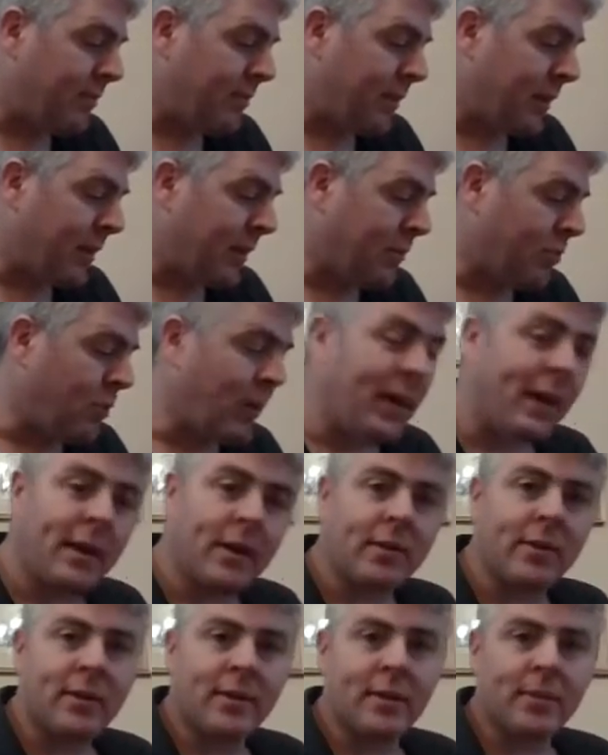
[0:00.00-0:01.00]
is
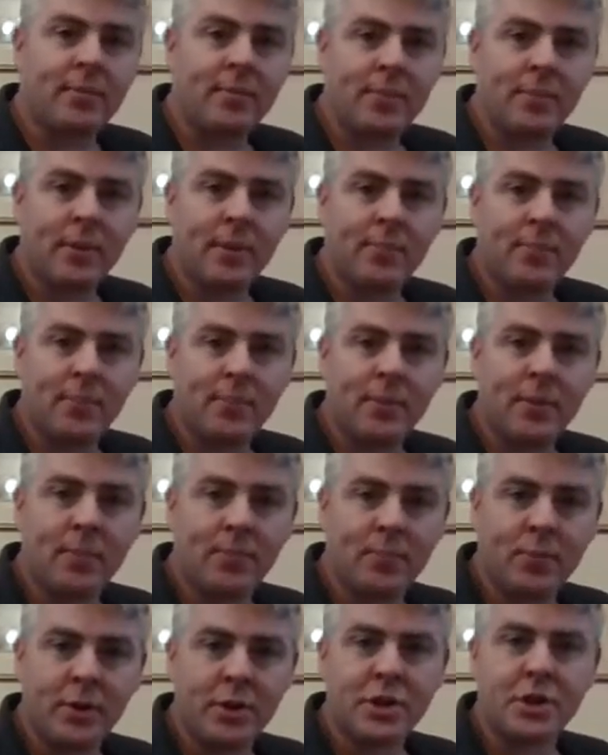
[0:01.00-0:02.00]
weaker than the
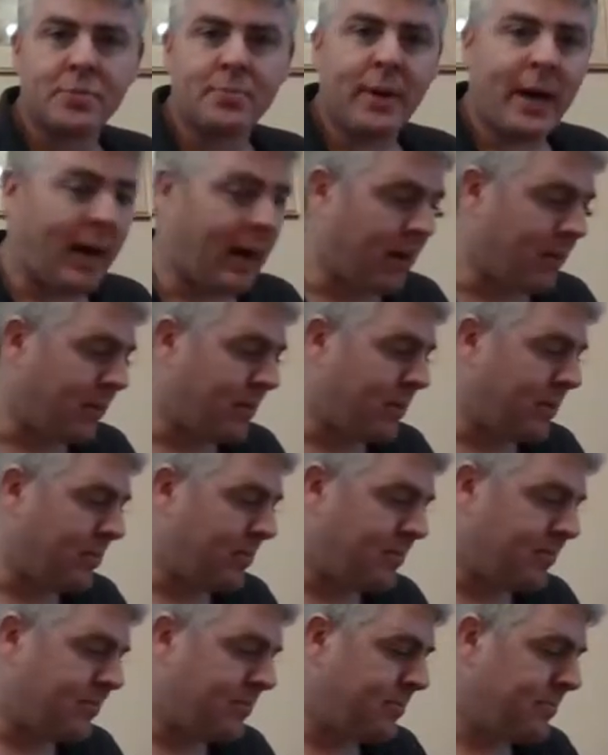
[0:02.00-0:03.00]
British pound,
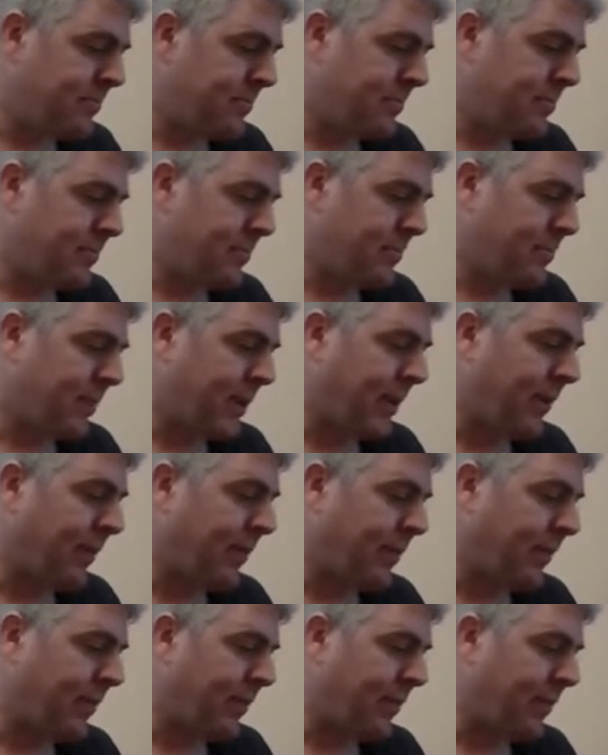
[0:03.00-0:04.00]
because
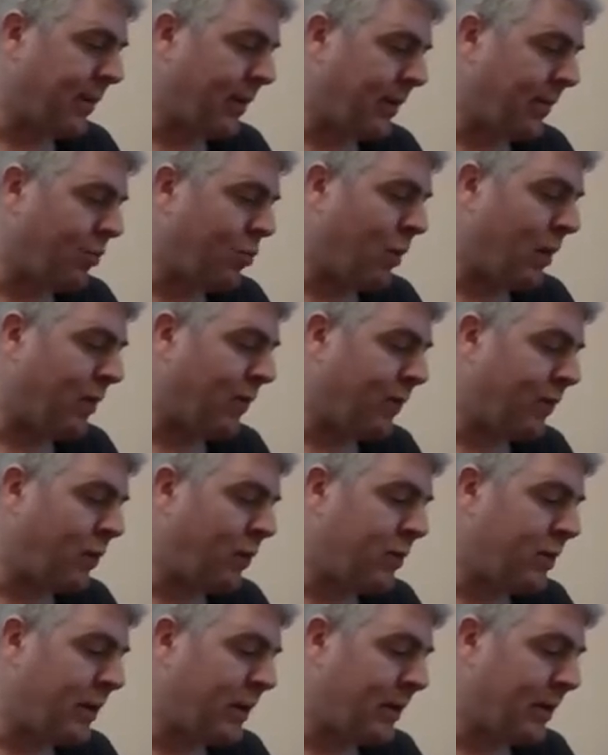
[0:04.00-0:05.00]
it's
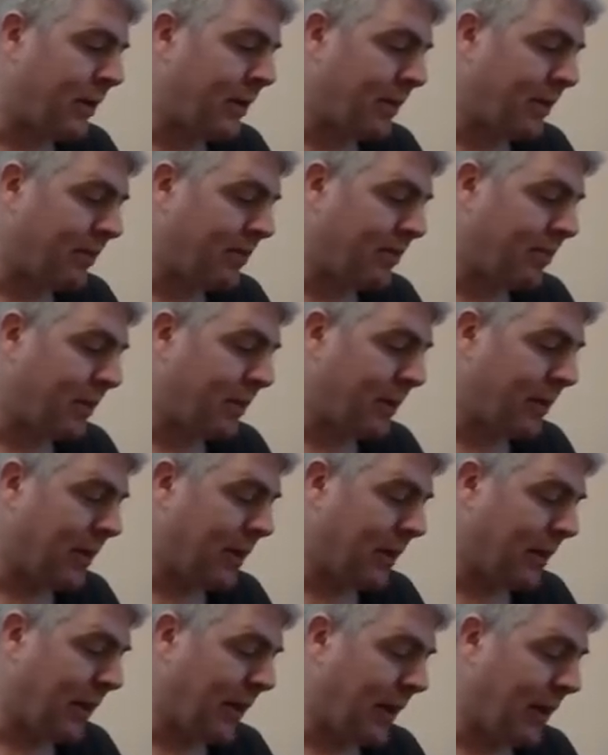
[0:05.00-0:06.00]
140.
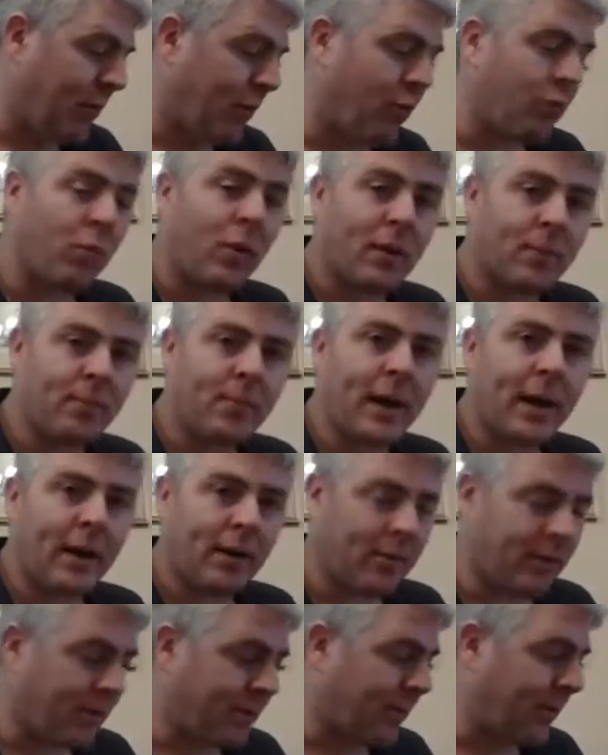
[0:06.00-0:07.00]
Equals
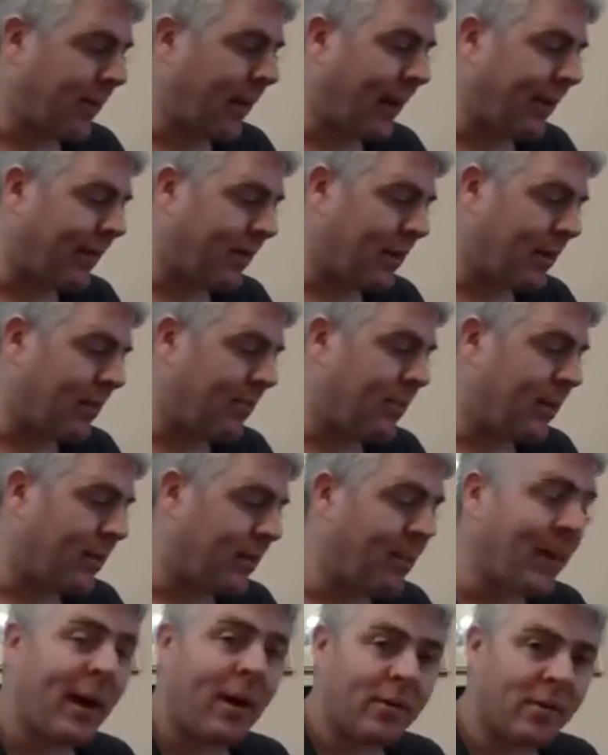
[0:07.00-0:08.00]
£1. So that's going to be, the
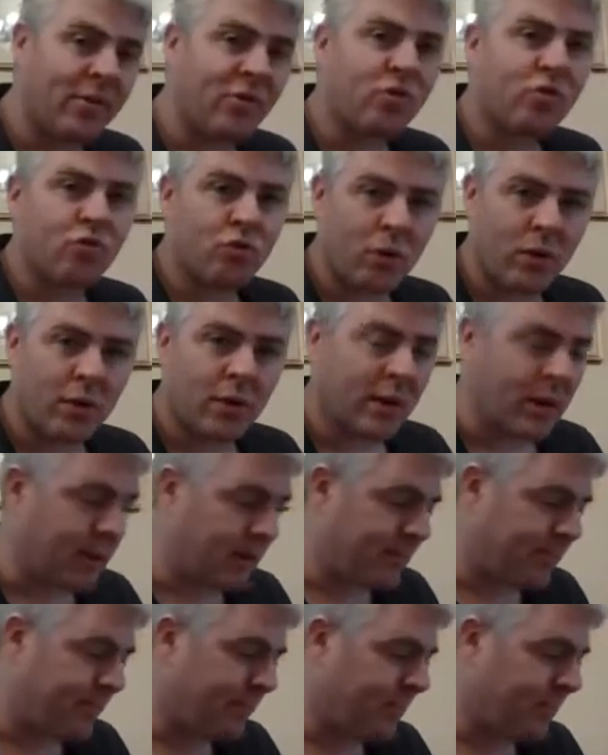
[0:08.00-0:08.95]
pound is stronger,